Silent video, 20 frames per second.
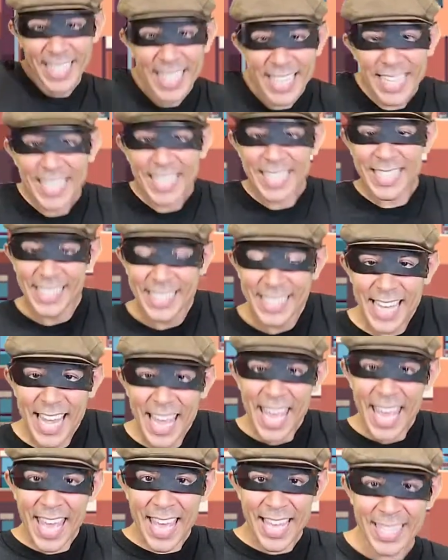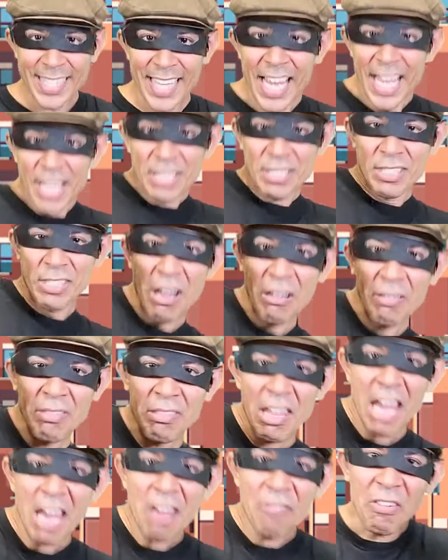is, yes.
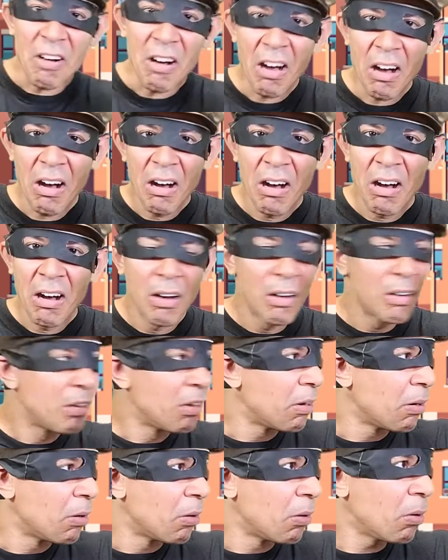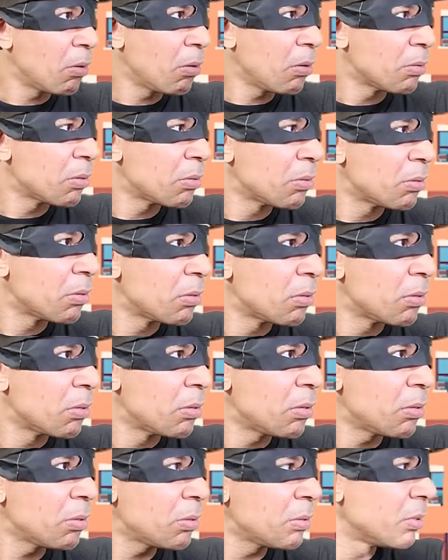Someday, Oh,
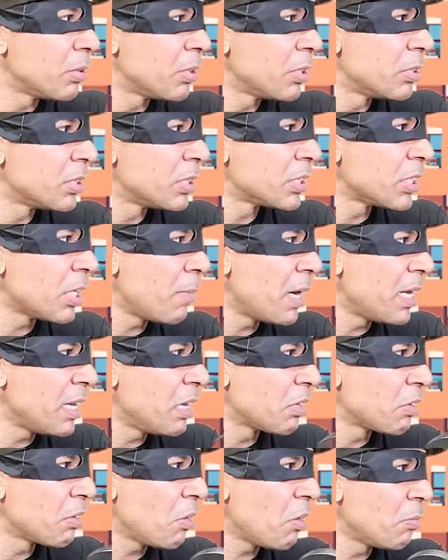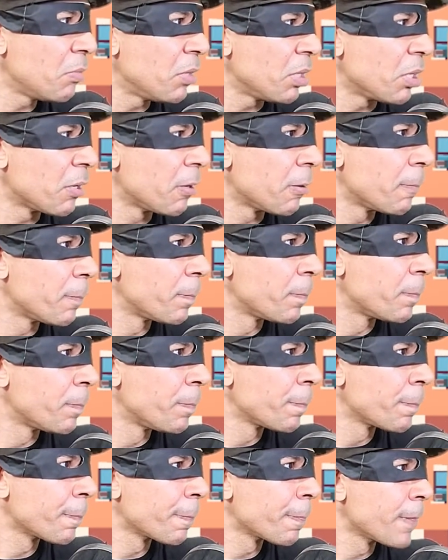oh, somebody are coming.
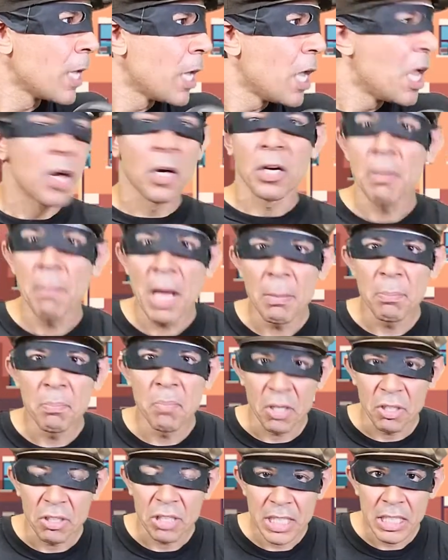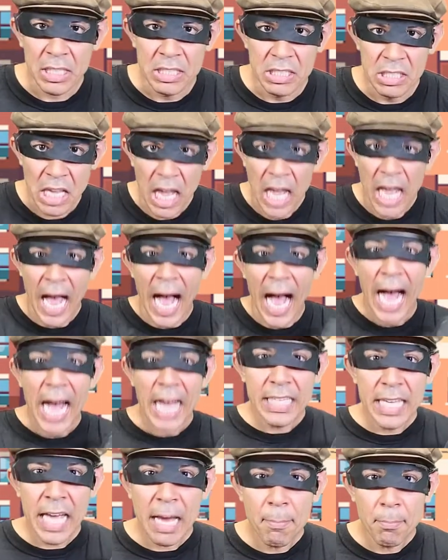Remember, kids,
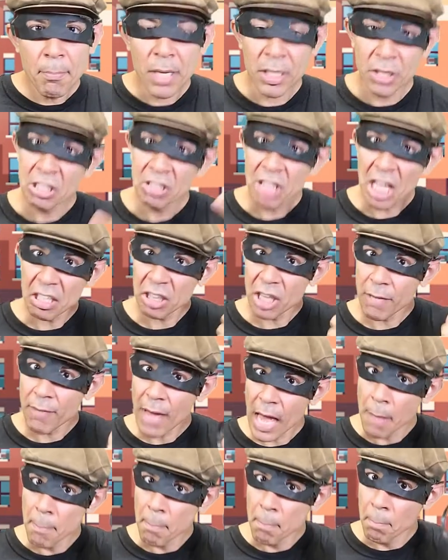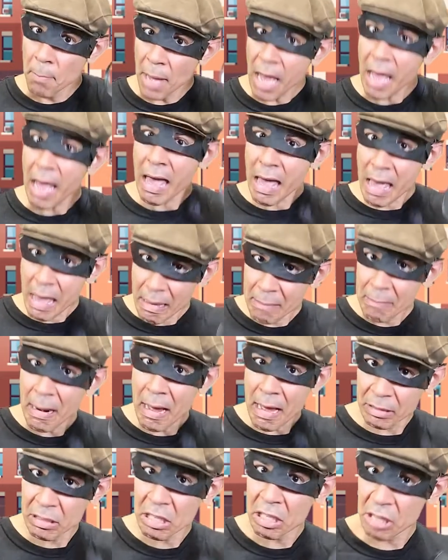I am a detective M,
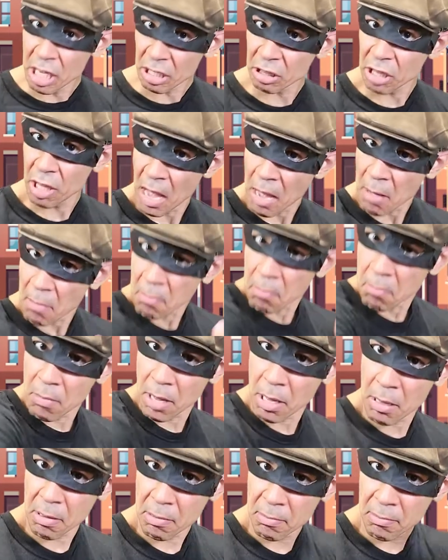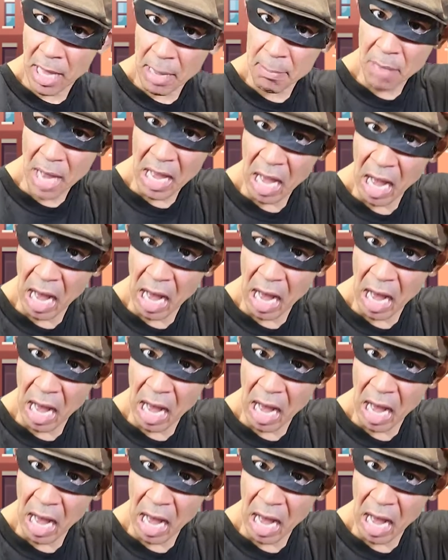Red Detective M, my